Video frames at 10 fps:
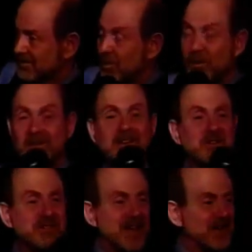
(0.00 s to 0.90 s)
bordered on the
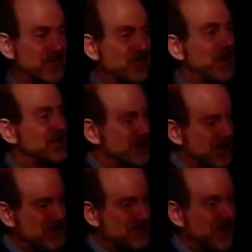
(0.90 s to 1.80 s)
south by
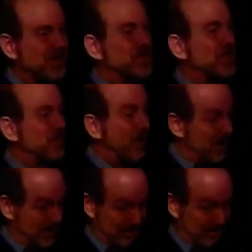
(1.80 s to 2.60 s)
Shakespeare in the Park.